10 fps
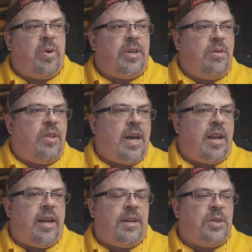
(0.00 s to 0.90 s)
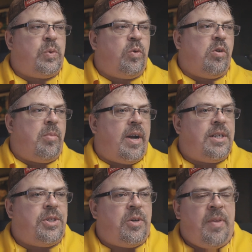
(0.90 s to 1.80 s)
we do that, hey, I just want to
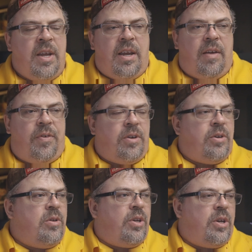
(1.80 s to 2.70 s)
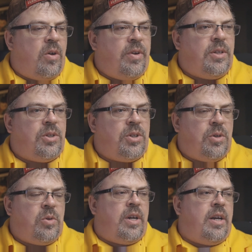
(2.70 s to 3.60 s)
remind you, if you're new to the Coding
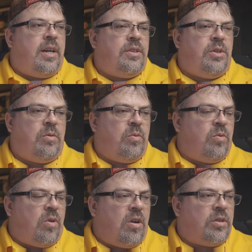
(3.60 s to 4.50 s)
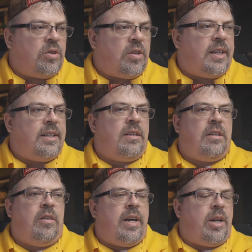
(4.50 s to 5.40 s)
Zoo and you are trying to
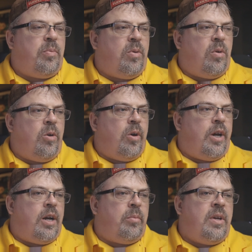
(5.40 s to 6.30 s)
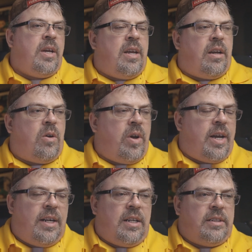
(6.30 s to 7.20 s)
learn how to program, go
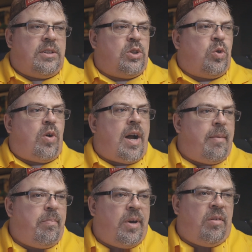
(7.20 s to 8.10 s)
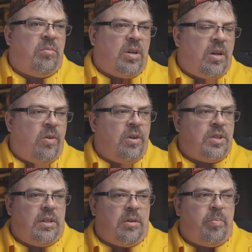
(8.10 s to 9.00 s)
ahead and click the subscribe button below, and there's
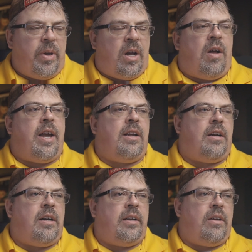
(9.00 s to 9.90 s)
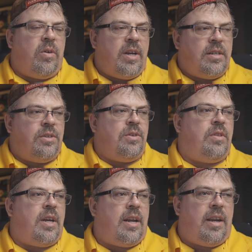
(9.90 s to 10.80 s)
a little bell icon. Go ahead and do
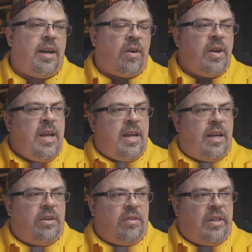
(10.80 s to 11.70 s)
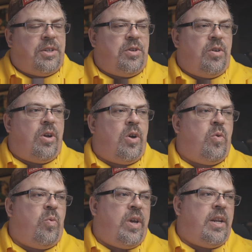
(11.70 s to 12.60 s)
that now, and it'll let you know
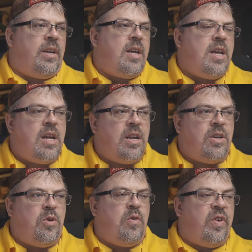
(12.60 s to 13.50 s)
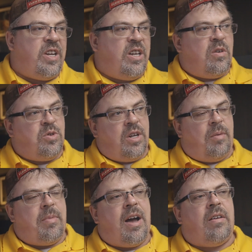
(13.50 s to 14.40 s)
when new videos
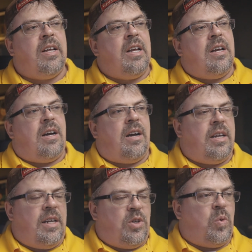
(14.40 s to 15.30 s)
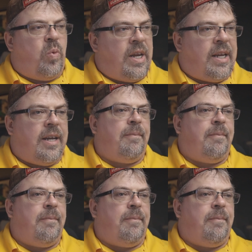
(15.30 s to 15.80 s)
come out each week.